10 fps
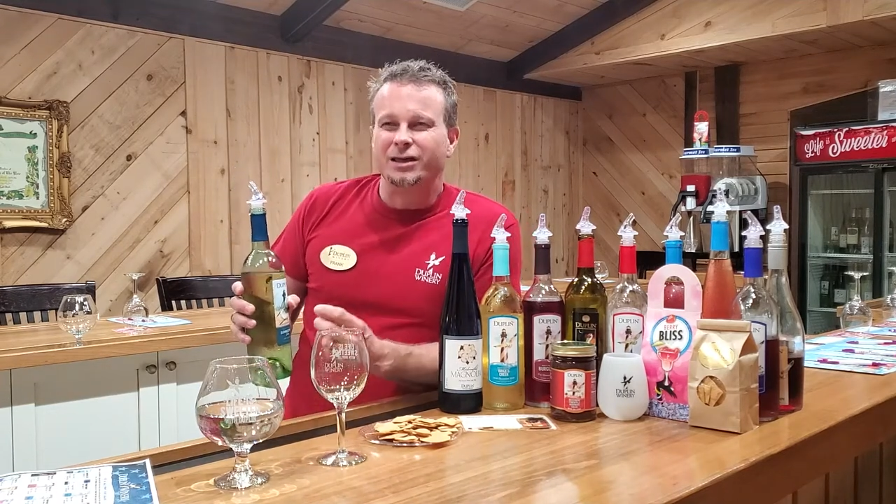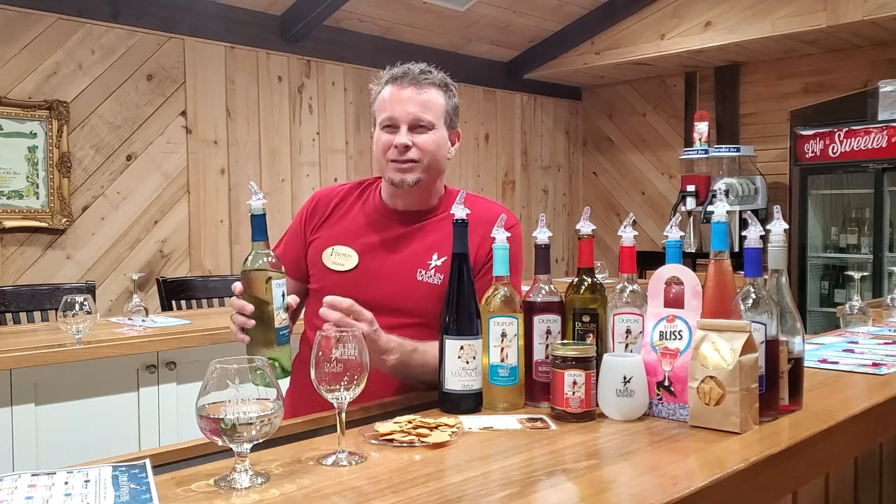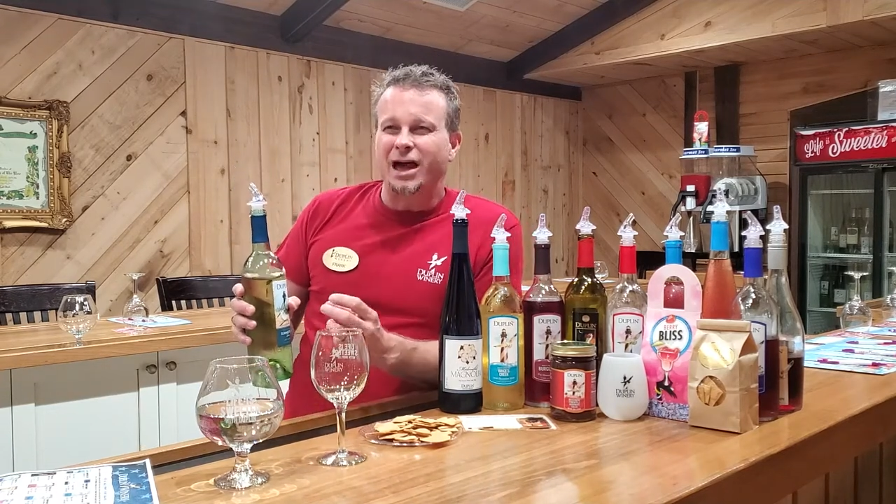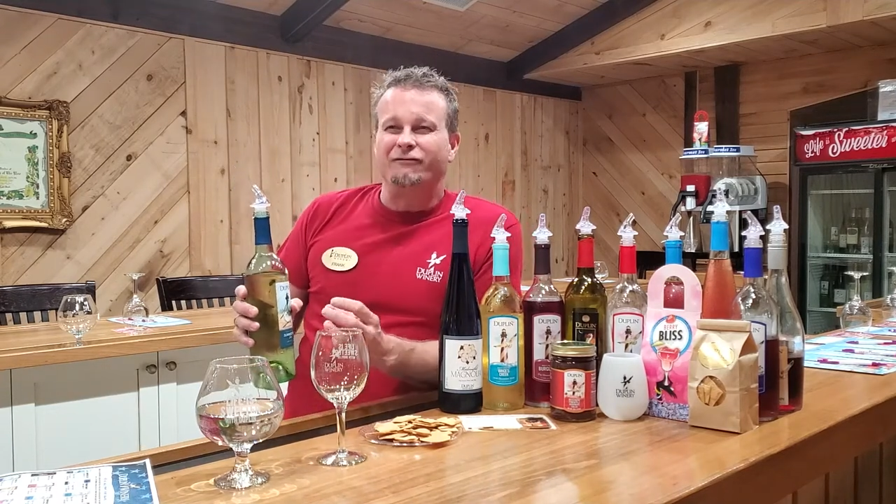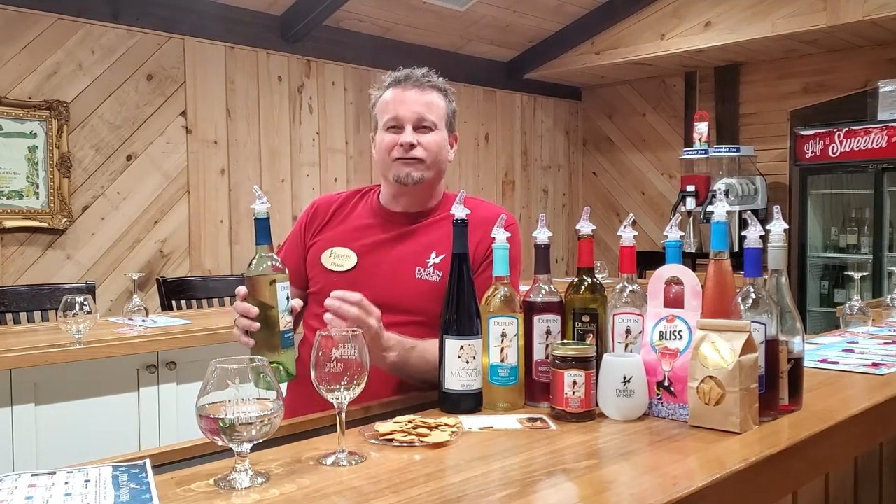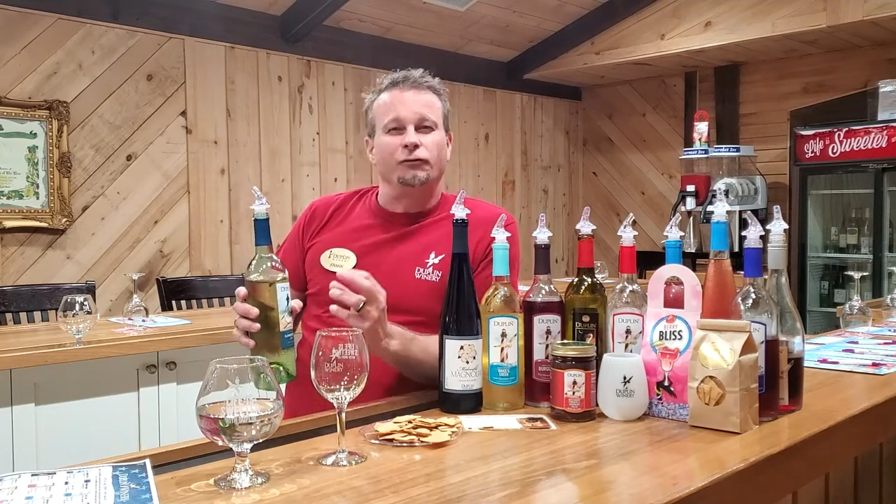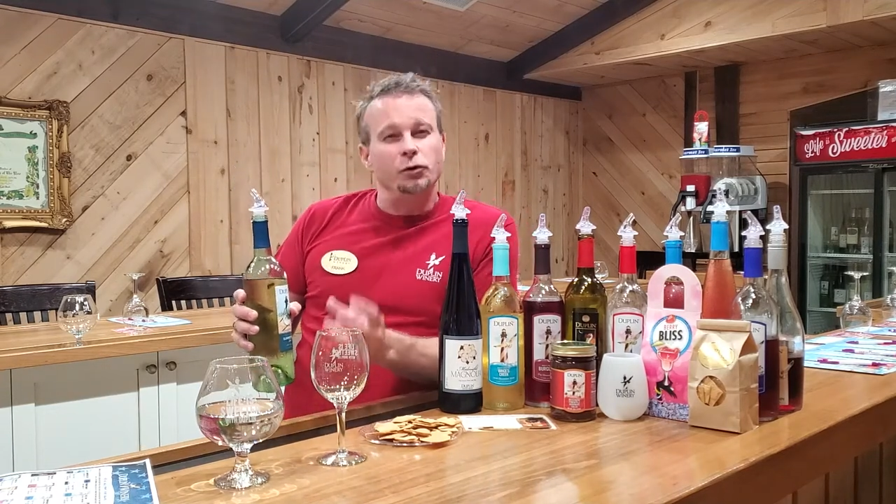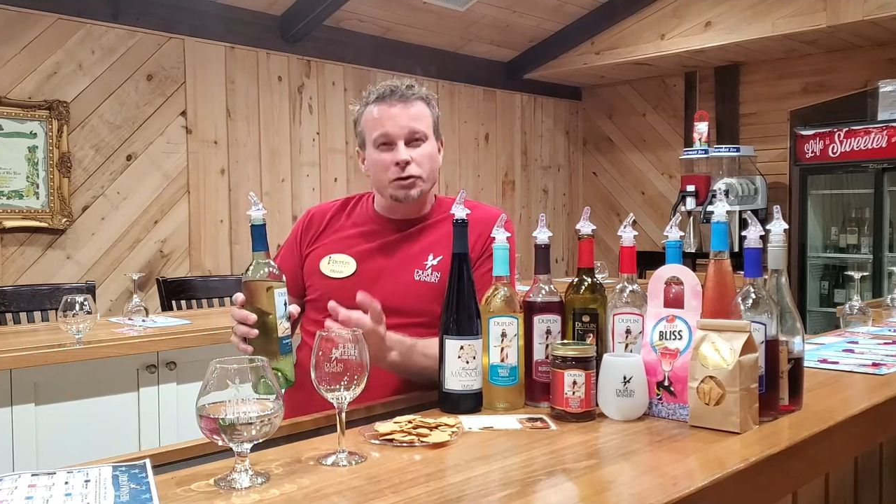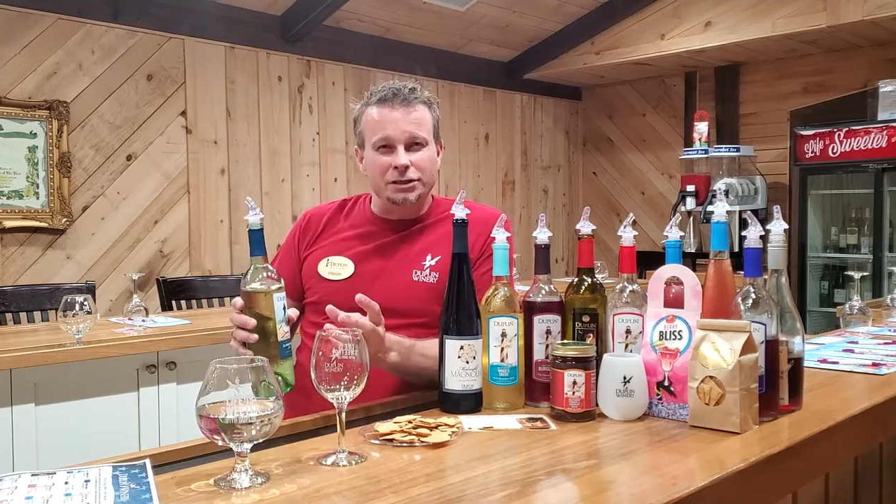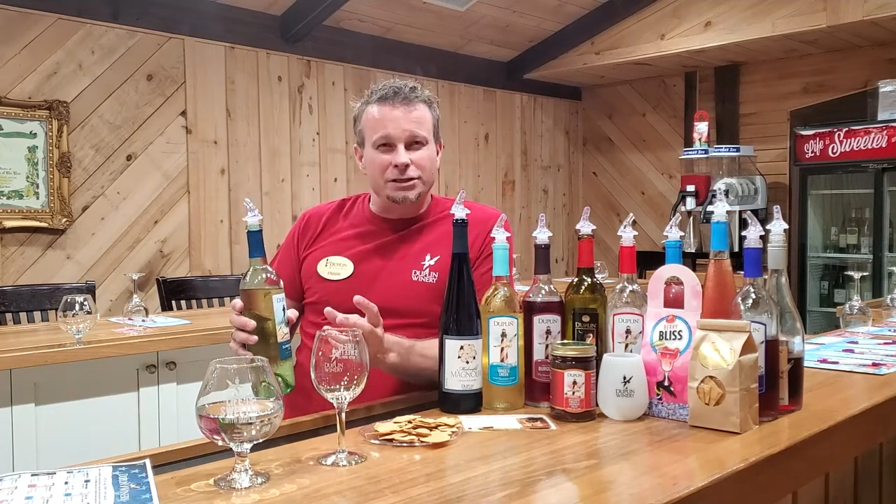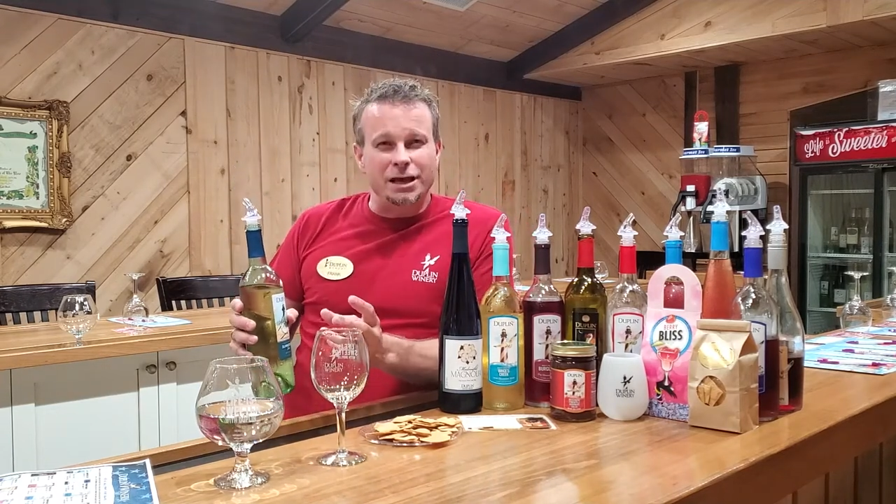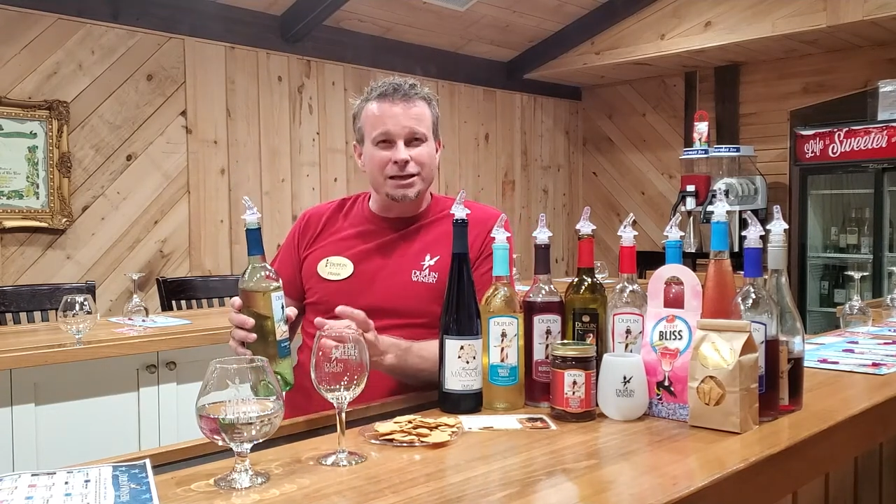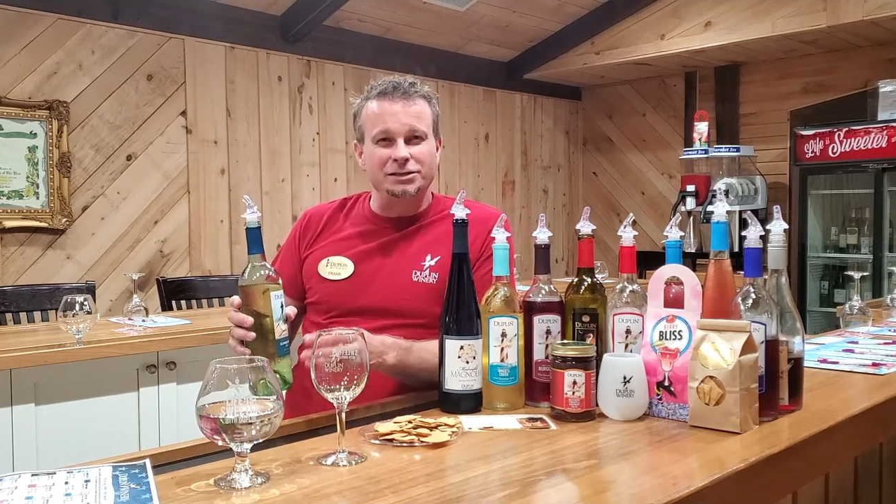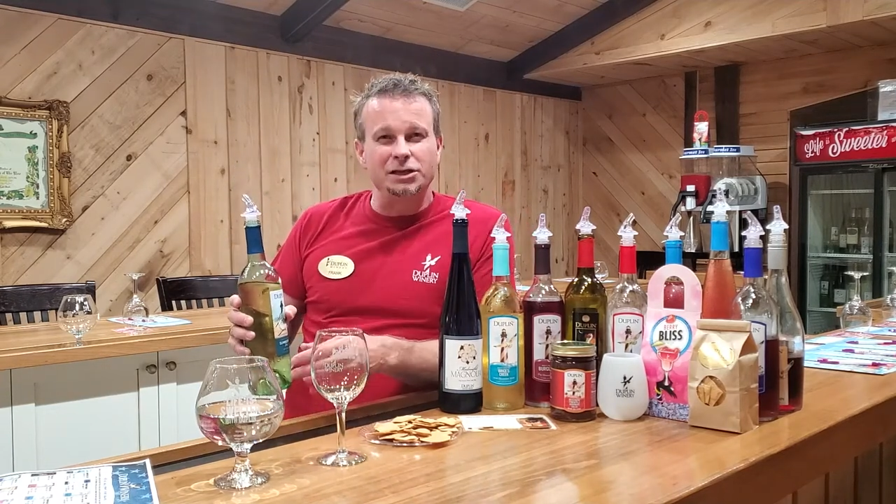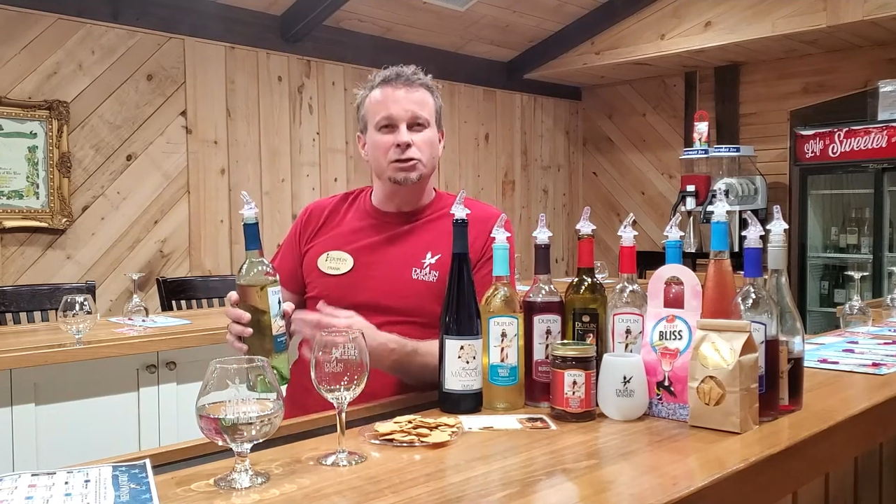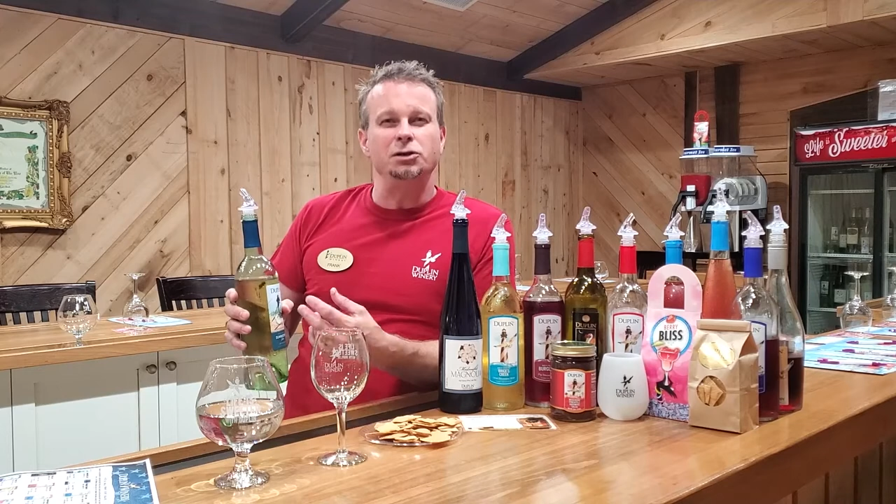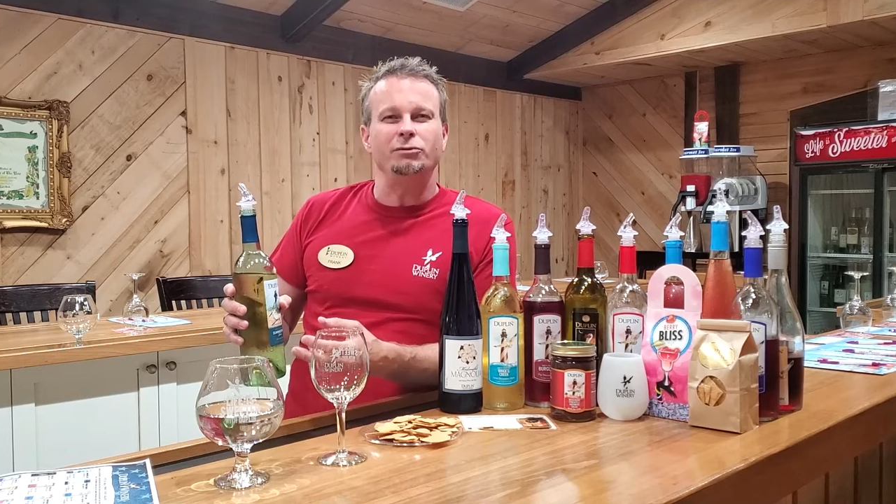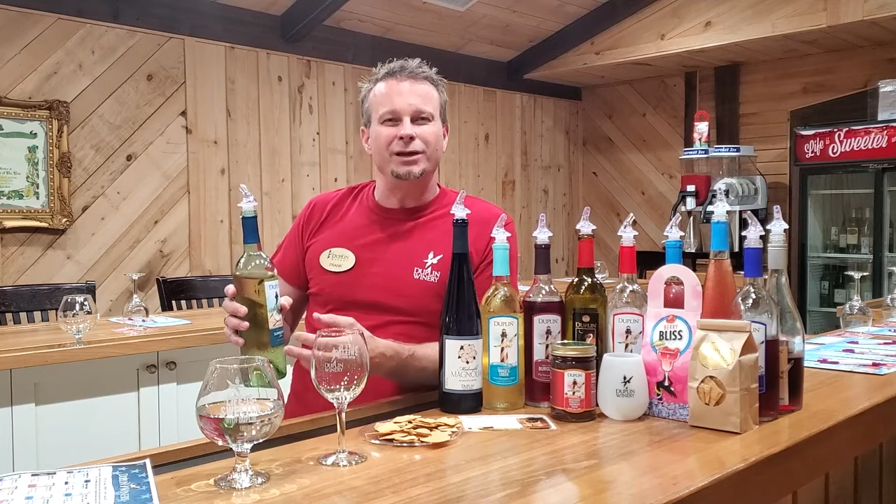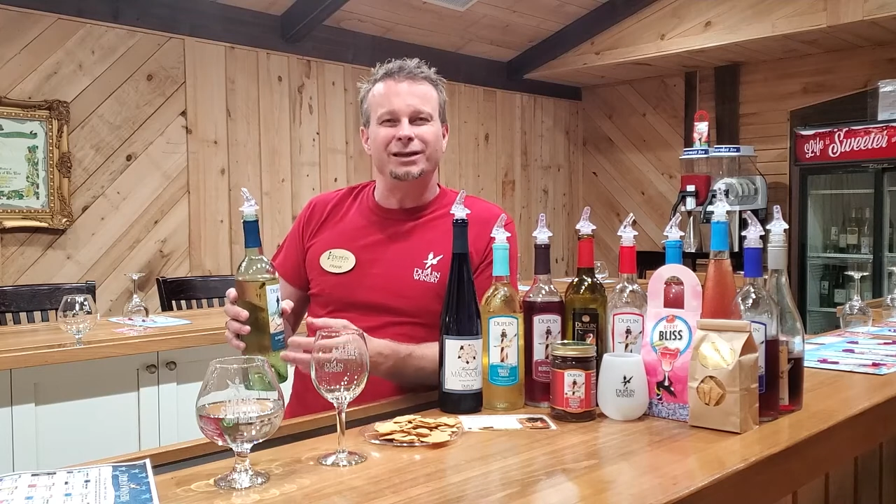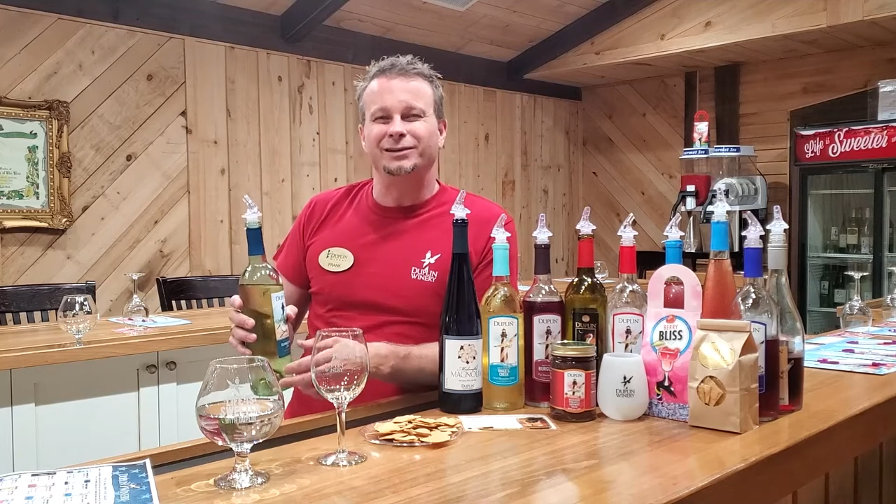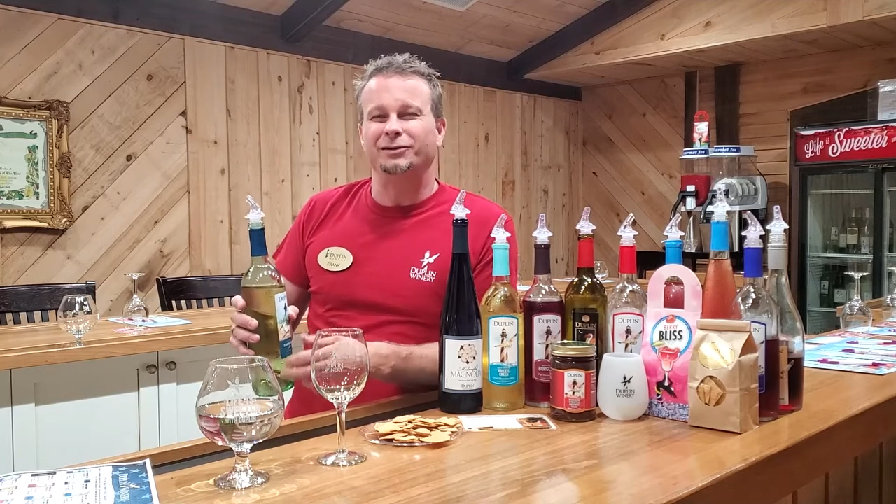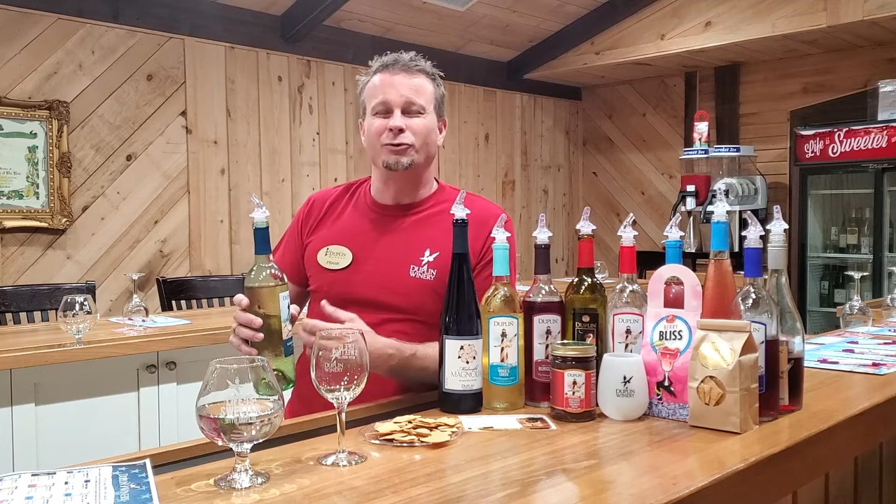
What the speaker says: that fruity taste that you don't get in your